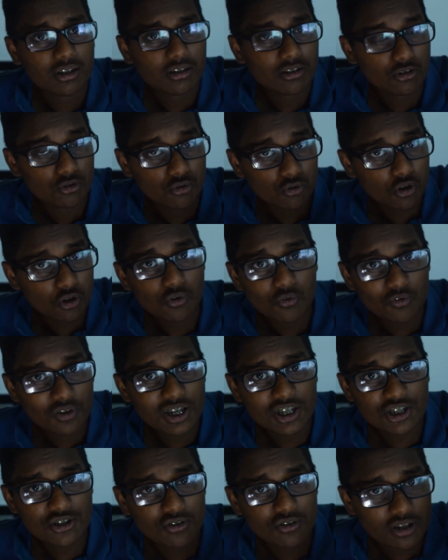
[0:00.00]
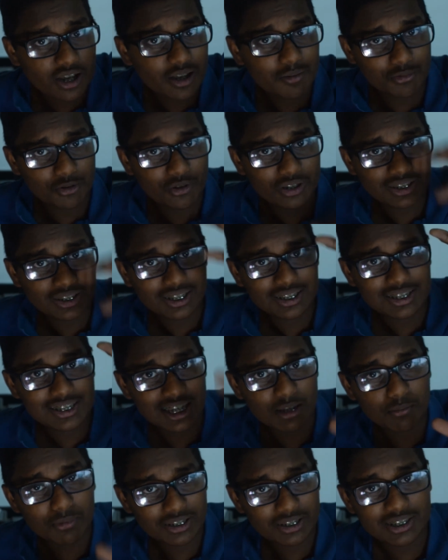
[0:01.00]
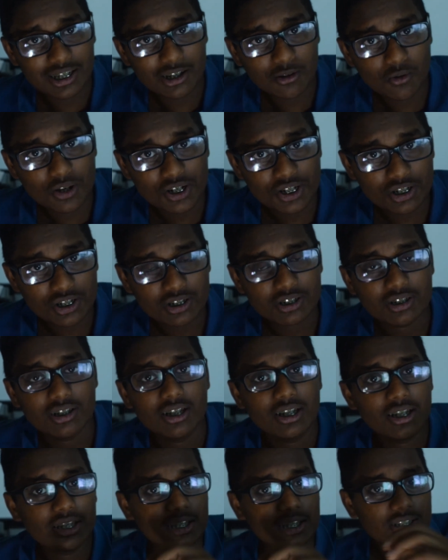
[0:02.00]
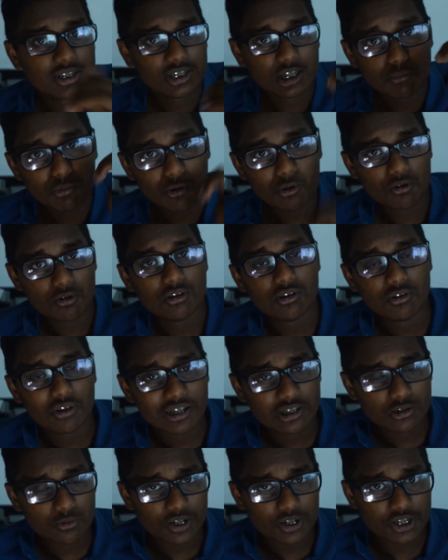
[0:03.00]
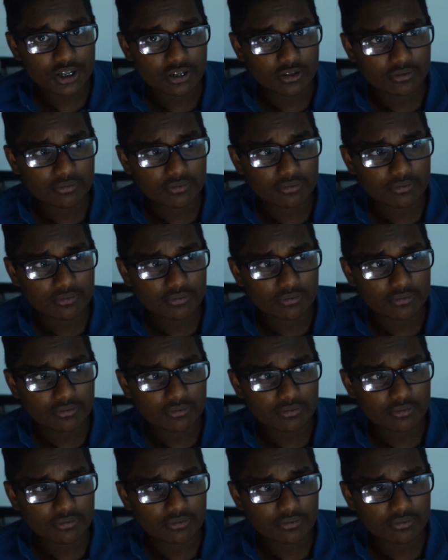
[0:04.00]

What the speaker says: do not waste your time doing that same exact question. Skip over to the next question.